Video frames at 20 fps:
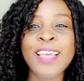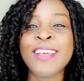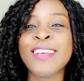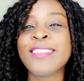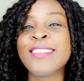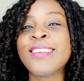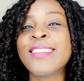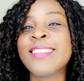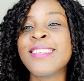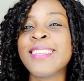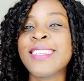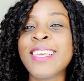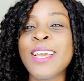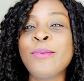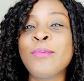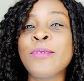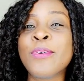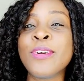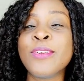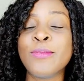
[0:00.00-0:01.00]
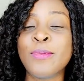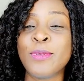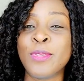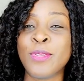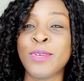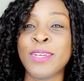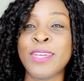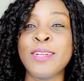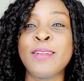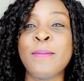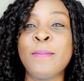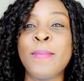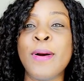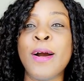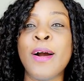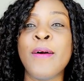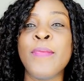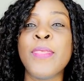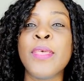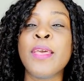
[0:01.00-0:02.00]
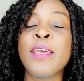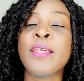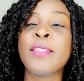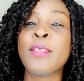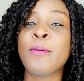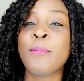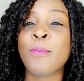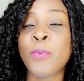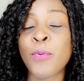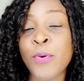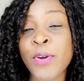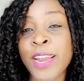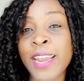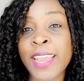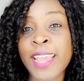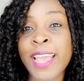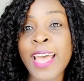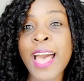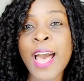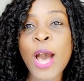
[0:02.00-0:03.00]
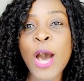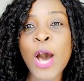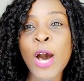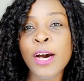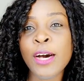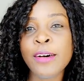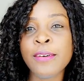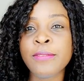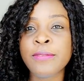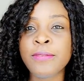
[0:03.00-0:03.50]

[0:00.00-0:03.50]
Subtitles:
So today we're going to be talking about the prayer of...